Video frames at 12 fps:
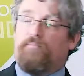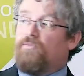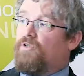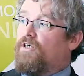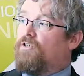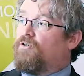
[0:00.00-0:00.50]

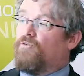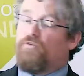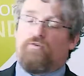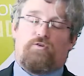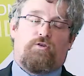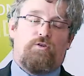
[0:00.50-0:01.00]

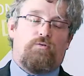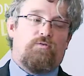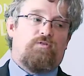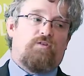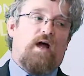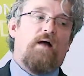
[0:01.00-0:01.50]
teachers,
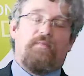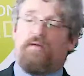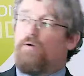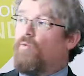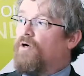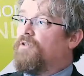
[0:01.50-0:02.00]
students and
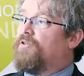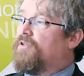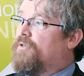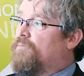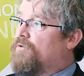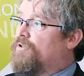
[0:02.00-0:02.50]
their wider
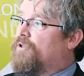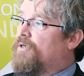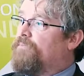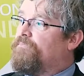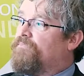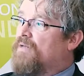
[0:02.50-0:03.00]

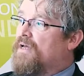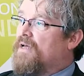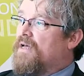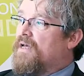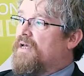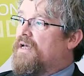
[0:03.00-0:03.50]
community.
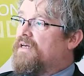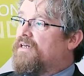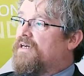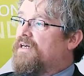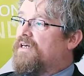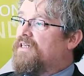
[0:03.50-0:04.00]
It
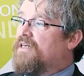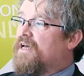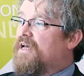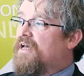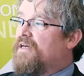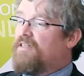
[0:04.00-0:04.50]
is
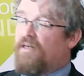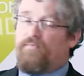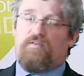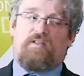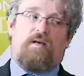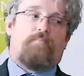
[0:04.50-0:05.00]
a
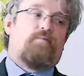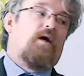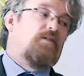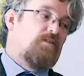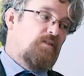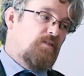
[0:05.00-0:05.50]
7-step
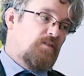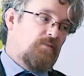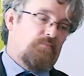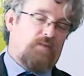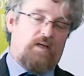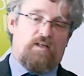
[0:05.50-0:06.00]

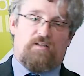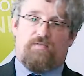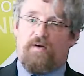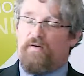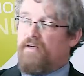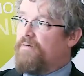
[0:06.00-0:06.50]
process. It's
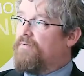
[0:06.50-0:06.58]
very